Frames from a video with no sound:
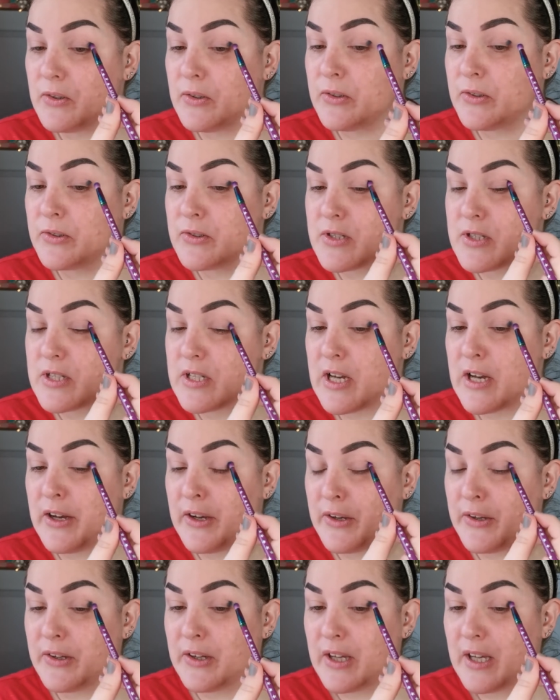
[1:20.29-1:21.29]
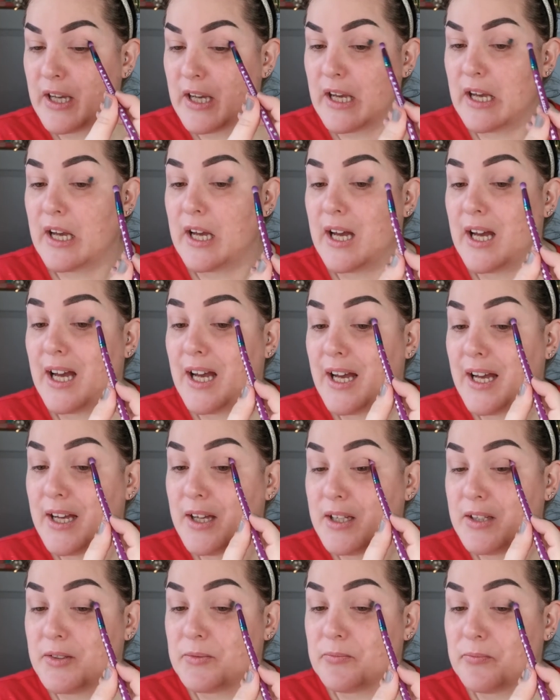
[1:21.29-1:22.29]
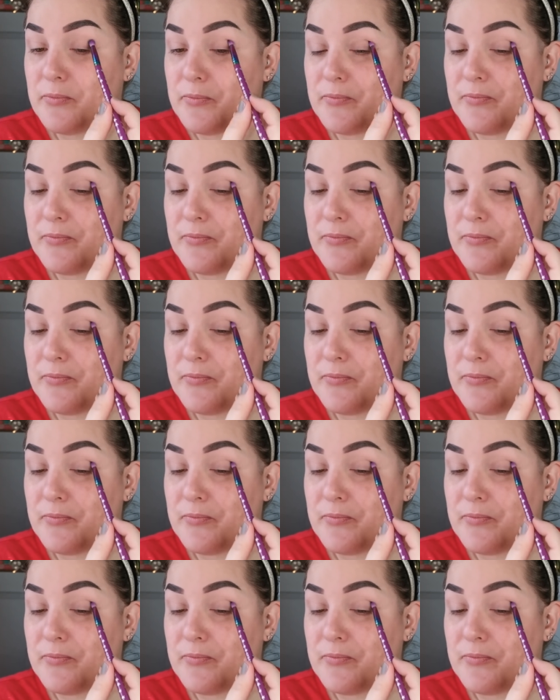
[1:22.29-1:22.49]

also, and